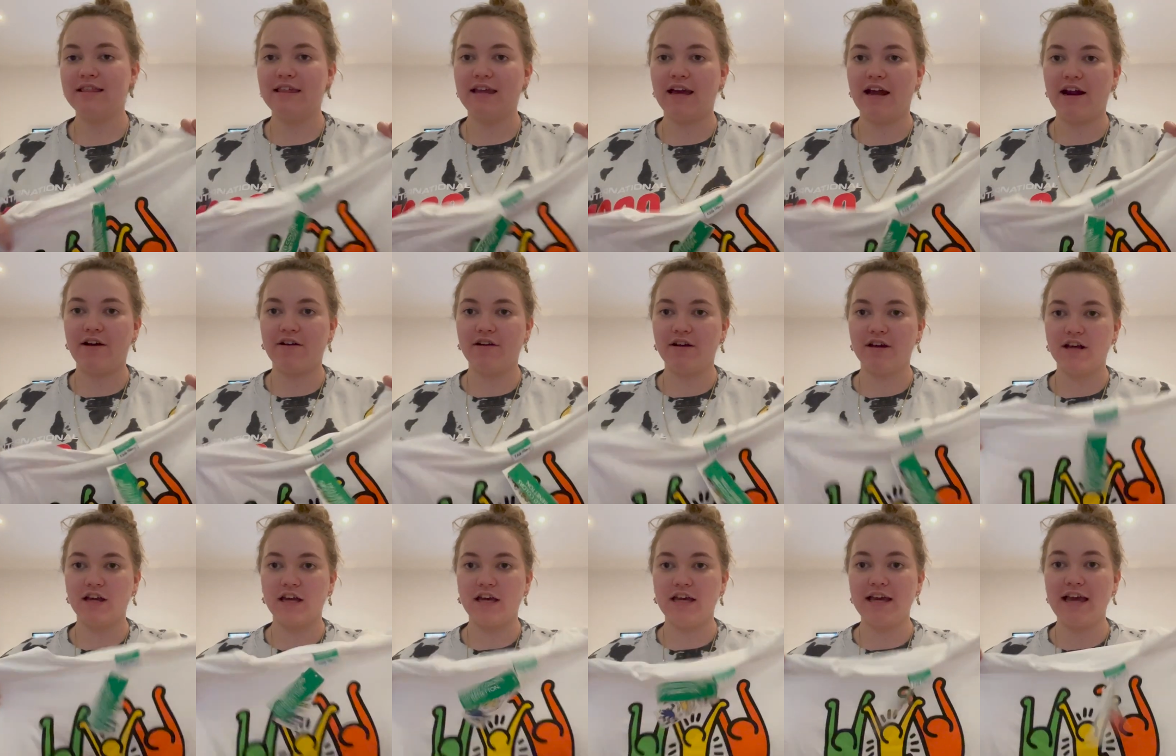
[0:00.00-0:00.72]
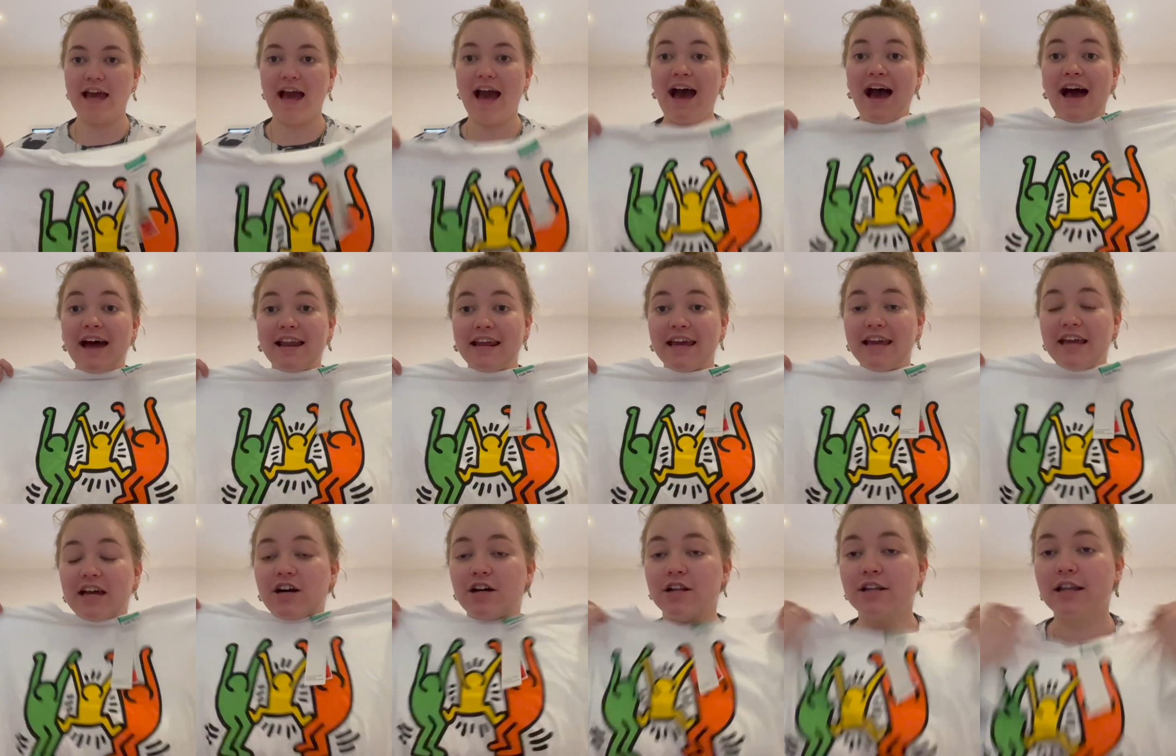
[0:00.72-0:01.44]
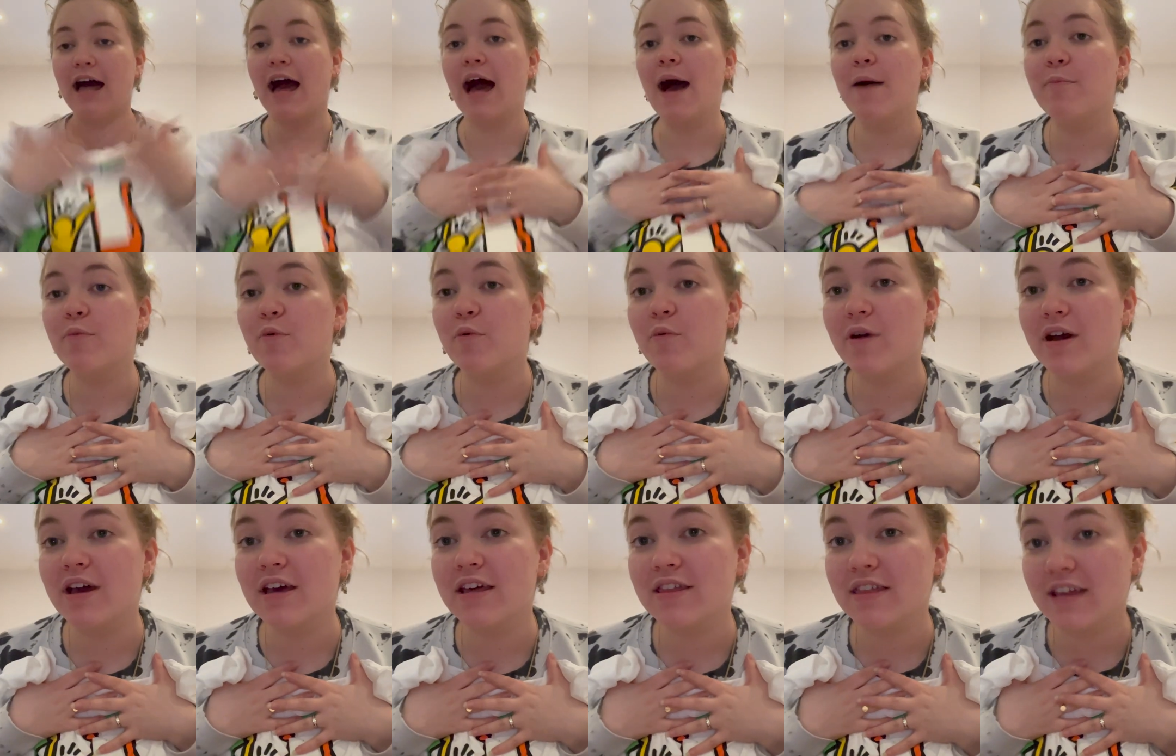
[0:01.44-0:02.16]
Haring, he had a collab
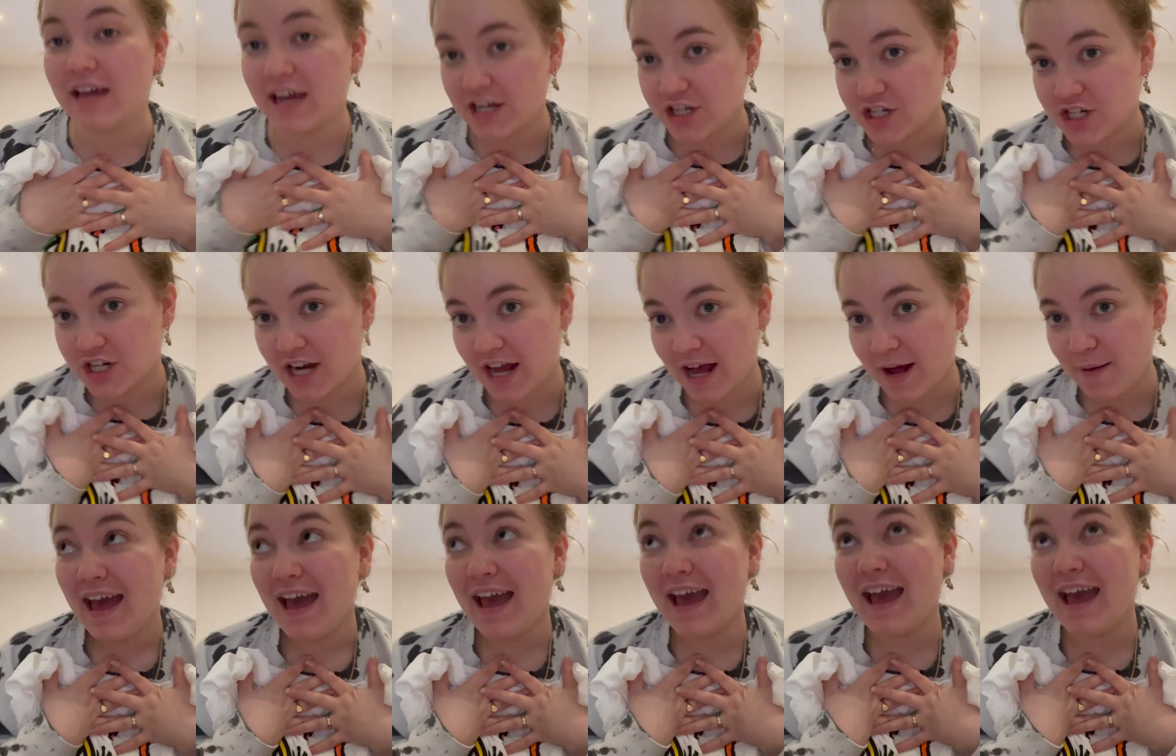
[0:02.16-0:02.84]
with H&M.